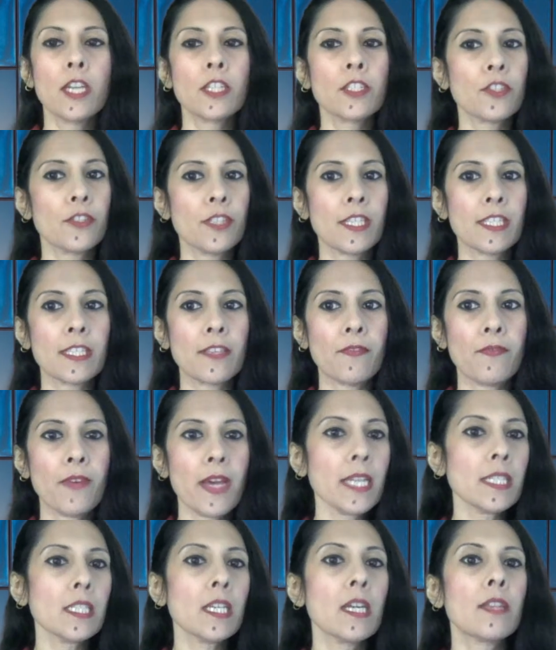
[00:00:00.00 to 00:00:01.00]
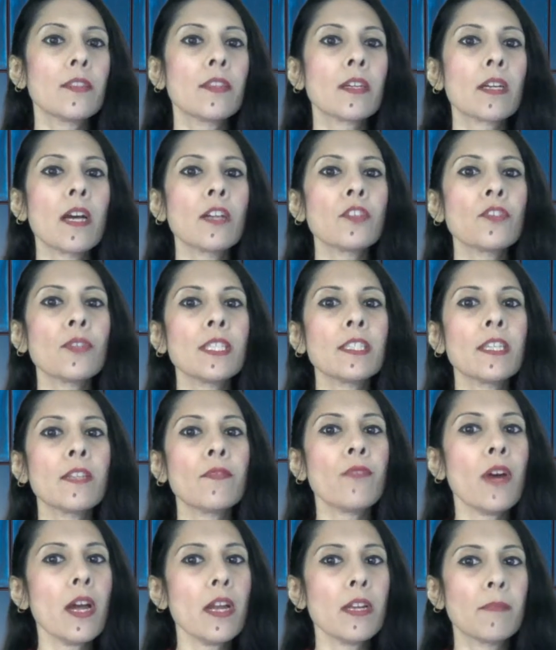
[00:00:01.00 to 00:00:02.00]
To this effect, the country's
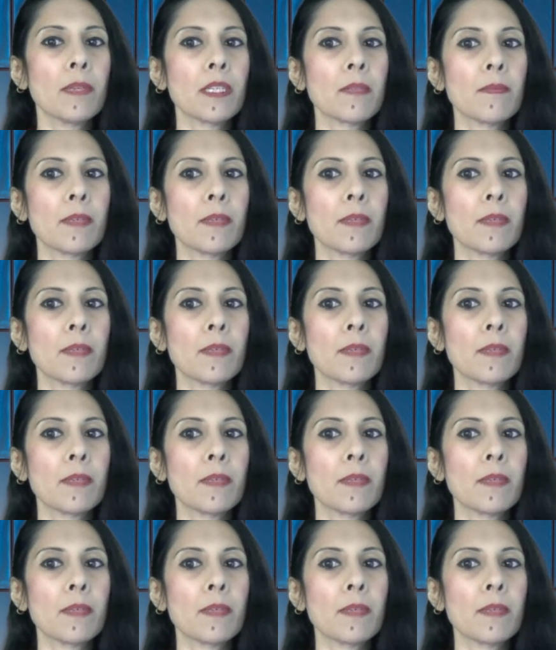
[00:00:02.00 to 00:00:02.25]
environment